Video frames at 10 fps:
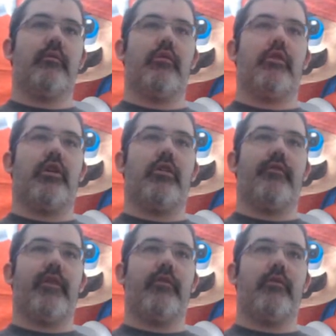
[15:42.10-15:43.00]
Are dogs
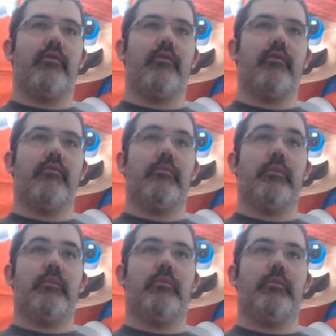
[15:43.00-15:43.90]
feral?
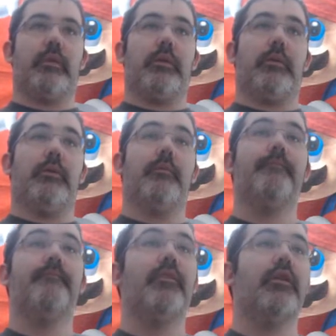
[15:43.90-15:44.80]
I don't know.
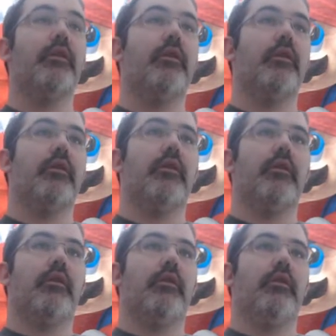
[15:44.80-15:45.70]

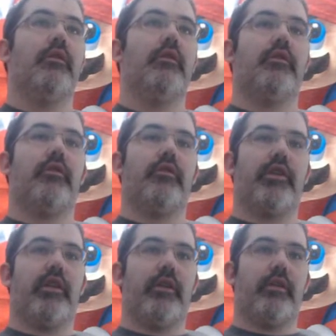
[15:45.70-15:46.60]
Search
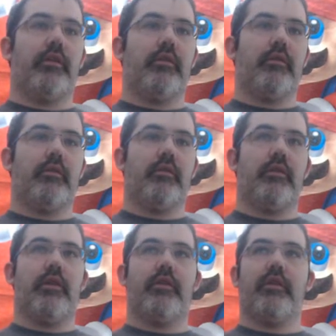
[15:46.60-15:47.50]
again.
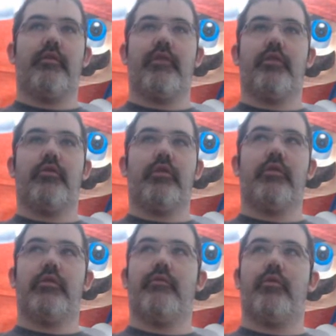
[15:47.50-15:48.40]
Nothing of
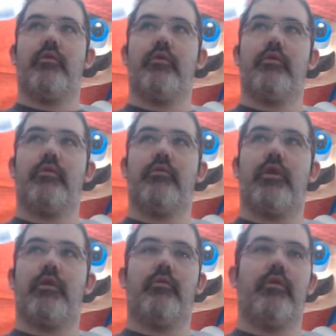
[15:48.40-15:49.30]
interest, of course.
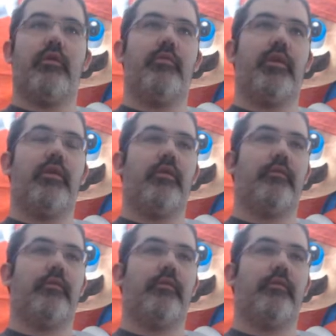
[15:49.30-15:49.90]
Why would there be?